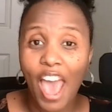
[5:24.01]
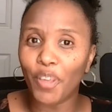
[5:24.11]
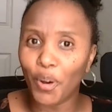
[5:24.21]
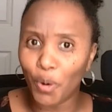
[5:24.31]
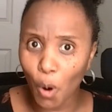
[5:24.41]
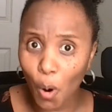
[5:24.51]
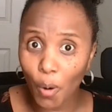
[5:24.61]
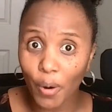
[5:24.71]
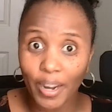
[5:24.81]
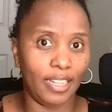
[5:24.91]
The
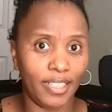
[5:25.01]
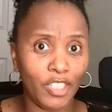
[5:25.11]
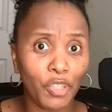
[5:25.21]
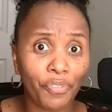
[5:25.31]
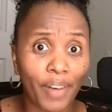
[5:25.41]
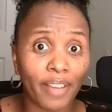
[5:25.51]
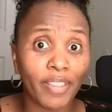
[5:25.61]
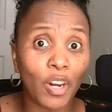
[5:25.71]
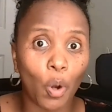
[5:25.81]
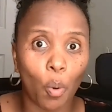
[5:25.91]
goal isn't to find
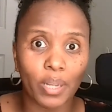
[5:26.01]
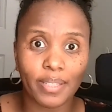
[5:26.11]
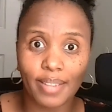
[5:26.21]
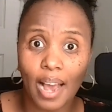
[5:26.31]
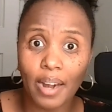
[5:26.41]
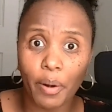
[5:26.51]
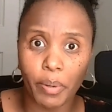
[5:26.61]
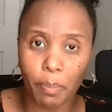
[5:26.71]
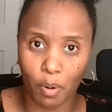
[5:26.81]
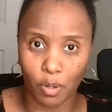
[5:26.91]
the lowest salary
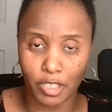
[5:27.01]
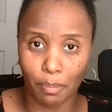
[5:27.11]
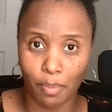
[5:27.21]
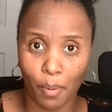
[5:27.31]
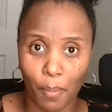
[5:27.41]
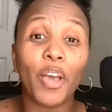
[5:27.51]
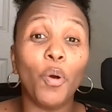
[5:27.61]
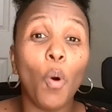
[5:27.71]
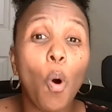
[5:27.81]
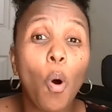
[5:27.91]
possible. The
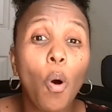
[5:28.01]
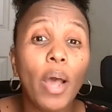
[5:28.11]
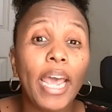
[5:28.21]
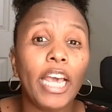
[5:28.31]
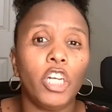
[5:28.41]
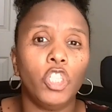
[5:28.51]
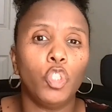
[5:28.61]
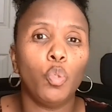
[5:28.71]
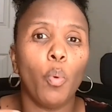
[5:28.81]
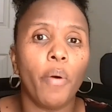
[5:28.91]
goal is
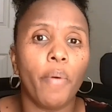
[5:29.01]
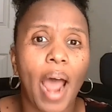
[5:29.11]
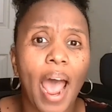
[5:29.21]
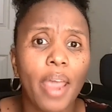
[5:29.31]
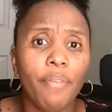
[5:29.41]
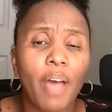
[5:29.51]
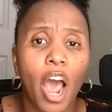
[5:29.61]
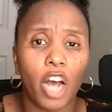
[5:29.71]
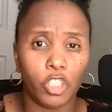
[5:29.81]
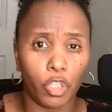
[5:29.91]
to arrive
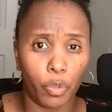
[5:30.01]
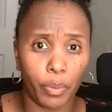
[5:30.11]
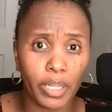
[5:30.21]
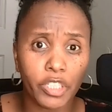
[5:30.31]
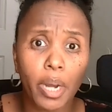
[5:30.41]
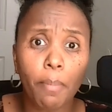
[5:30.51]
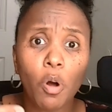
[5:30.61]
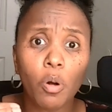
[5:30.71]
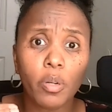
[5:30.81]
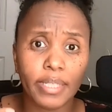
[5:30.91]
at a
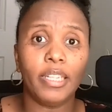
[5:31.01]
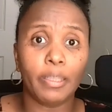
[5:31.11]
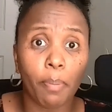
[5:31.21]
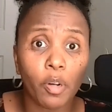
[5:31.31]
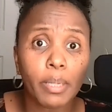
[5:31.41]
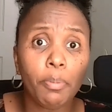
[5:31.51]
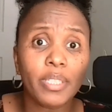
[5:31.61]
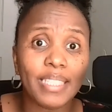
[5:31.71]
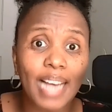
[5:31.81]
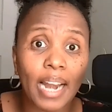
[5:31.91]
reasonable, supportable
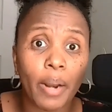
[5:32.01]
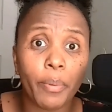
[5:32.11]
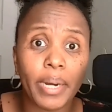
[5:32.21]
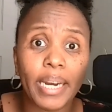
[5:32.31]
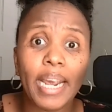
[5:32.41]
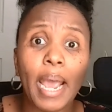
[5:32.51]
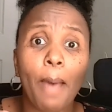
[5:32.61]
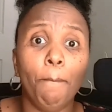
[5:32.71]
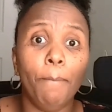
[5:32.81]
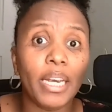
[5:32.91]
salary
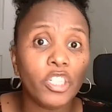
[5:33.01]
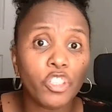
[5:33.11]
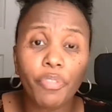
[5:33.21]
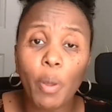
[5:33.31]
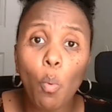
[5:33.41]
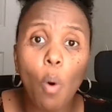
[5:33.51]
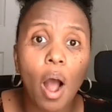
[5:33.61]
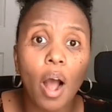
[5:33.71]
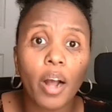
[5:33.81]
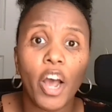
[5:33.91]
based on the
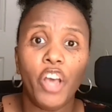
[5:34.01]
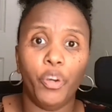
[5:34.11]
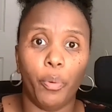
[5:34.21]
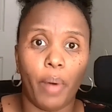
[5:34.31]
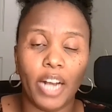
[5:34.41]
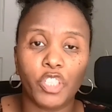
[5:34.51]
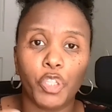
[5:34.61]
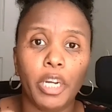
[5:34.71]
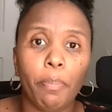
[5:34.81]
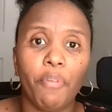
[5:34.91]
work you're
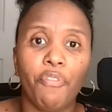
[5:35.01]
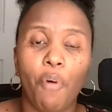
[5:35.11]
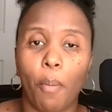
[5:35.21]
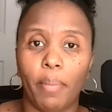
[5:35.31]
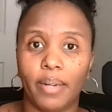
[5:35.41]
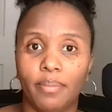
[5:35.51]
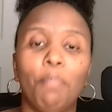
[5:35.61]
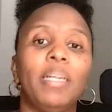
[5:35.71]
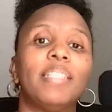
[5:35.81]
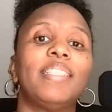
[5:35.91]
actually performing.
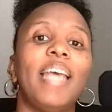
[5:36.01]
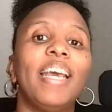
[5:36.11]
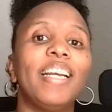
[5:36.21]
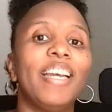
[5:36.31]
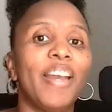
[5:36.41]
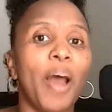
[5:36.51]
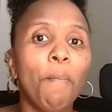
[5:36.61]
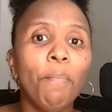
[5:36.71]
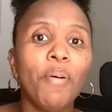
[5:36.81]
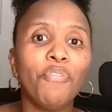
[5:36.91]
Mistake
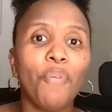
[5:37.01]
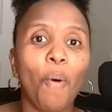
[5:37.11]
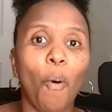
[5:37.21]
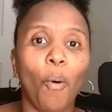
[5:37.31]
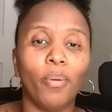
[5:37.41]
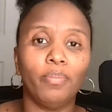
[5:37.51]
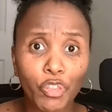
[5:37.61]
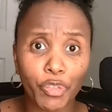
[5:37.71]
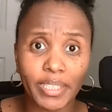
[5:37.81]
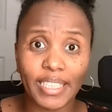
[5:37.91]
number 4.
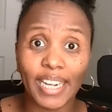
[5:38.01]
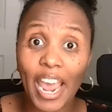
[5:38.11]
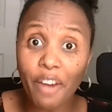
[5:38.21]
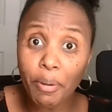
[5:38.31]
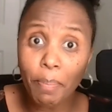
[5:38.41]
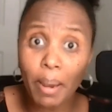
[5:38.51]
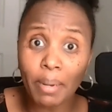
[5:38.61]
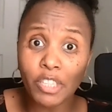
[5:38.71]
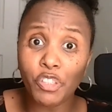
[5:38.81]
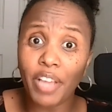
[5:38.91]
Treating every
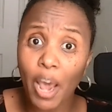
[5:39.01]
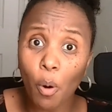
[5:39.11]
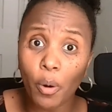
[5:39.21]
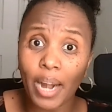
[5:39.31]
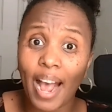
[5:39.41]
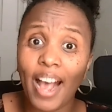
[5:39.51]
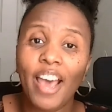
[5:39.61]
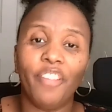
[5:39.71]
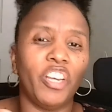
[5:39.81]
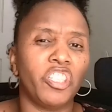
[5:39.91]
payment to the owner
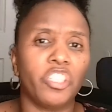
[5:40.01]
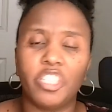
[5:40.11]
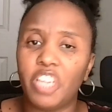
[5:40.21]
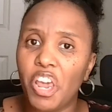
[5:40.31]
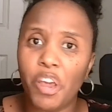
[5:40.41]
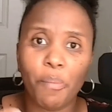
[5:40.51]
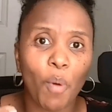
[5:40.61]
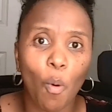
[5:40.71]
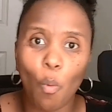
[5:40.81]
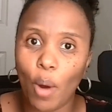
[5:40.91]
the same
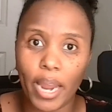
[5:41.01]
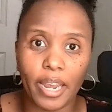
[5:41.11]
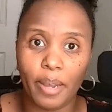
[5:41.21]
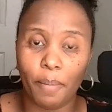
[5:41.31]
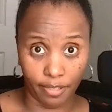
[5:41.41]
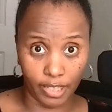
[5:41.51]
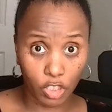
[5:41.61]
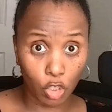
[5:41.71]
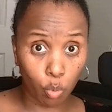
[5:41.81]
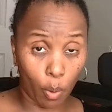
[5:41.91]
way. This
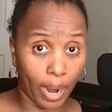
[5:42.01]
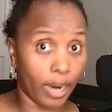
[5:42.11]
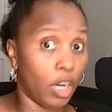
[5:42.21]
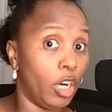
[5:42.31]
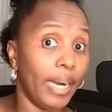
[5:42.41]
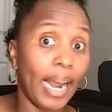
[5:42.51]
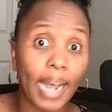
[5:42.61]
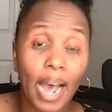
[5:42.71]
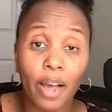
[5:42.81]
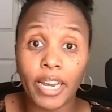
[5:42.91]
is where good
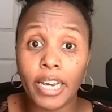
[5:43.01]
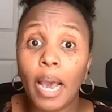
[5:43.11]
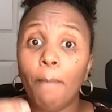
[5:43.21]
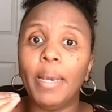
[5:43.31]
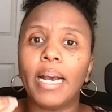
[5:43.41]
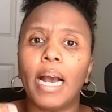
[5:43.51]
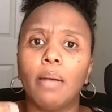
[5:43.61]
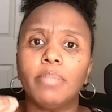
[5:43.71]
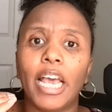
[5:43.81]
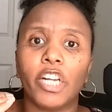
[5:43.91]
accounting
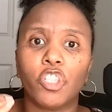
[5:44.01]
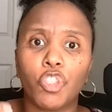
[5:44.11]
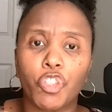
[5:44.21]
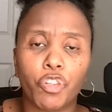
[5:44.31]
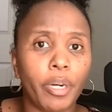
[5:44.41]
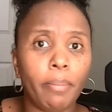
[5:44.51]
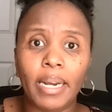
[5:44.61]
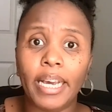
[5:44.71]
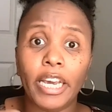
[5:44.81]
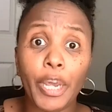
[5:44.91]
becomes
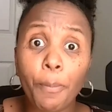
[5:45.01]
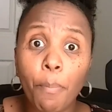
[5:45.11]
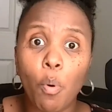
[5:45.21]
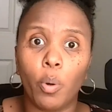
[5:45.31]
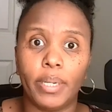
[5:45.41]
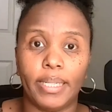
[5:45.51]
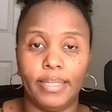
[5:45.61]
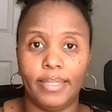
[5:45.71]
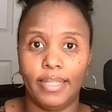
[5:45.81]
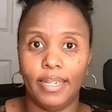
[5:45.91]
extremely
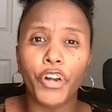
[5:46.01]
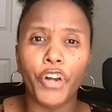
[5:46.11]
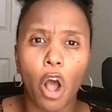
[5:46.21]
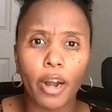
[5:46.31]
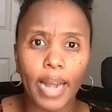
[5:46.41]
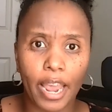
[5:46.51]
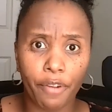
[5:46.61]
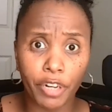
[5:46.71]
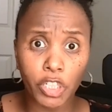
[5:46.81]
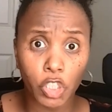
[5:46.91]
important. Not
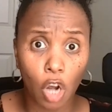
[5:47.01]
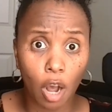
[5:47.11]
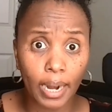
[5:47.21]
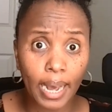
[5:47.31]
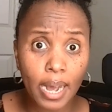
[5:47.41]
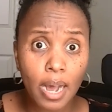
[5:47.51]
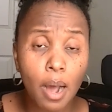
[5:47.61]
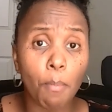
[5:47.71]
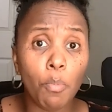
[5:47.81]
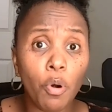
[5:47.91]
every dollar
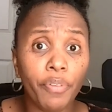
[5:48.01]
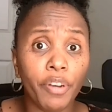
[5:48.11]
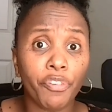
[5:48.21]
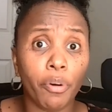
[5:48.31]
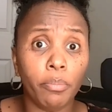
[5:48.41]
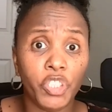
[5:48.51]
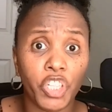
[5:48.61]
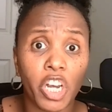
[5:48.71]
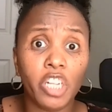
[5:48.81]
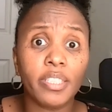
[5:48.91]
moving from
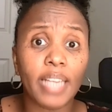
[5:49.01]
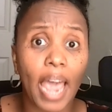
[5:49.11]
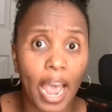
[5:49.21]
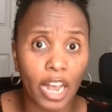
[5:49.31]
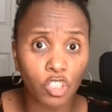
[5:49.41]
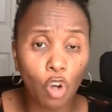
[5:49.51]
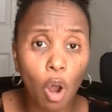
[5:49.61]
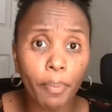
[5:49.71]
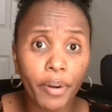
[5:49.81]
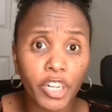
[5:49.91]
Jane's S
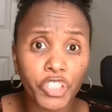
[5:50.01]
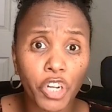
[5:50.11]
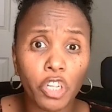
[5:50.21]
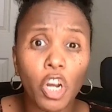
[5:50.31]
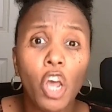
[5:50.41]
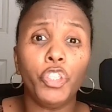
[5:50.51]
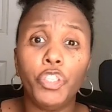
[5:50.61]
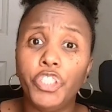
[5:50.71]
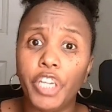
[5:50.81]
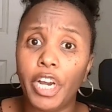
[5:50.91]
Corporation to
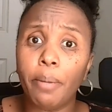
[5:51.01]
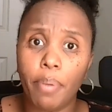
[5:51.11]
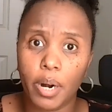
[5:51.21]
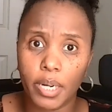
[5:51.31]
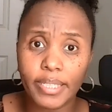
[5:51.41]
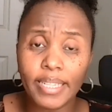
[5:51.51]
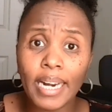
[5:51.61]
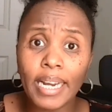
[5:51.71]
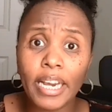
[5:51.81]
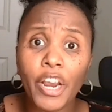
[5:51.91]
Jane
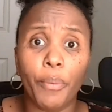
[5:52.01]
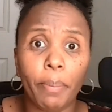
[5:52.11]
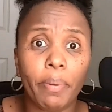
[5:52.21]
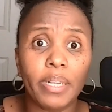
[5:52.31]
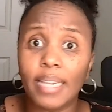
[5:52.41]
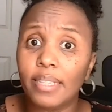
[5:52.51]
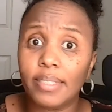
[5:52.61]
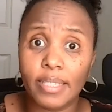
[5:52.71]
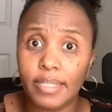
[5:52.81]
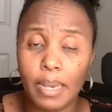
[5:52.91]
personally represents
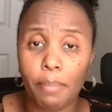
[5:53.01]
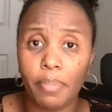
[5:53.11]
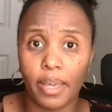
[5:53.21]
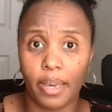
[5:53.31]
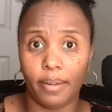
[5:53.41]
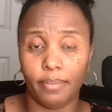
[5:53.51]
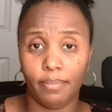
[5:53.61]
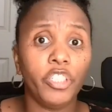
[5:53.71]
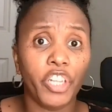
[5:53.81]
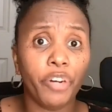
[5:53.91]
the same thing.
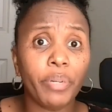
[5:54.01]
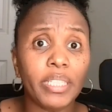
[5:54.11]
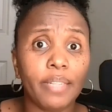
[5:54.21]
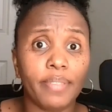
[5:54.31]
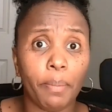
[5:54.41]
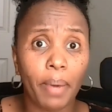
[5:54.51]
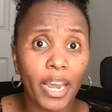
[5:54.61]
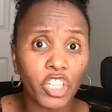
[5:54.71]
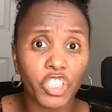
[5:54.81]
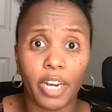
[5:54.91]
Jane receives a
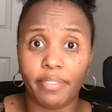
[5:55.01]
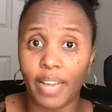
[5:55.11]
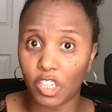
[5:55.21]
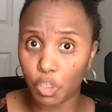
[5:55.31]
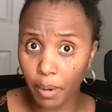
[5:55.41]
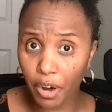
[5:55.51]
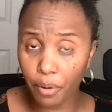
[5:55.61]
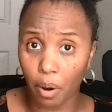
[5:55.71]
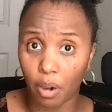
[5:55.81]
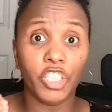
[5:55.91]
paycheck, that's
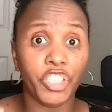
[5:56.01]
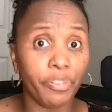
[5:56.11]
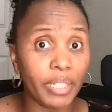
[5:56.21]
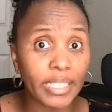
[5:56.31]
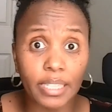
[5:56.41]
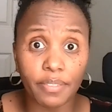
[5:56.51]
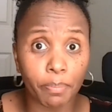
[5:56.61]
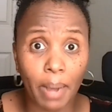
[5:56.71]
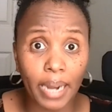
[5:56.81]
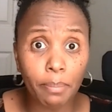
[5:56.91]
payroll. She receives
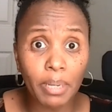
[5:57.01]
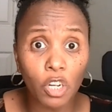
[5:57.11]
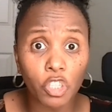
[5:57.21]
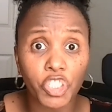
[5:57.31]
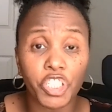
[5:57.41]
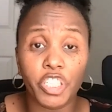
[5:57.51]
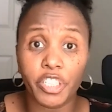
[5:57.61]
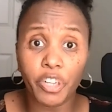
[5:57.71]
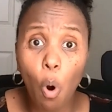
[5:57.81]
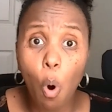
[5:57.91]
money because she's
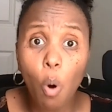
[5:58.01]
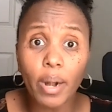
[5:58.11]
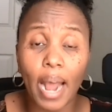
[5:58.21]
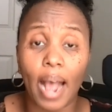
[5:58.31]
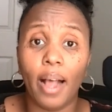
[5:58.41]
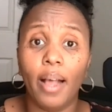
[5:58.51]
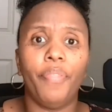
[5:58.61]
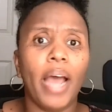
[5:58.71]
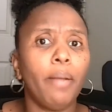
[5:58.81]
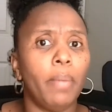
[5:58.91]
an owner.
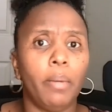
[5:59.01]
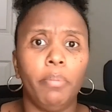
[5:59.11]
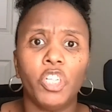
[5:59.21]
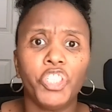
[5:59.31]
That may be a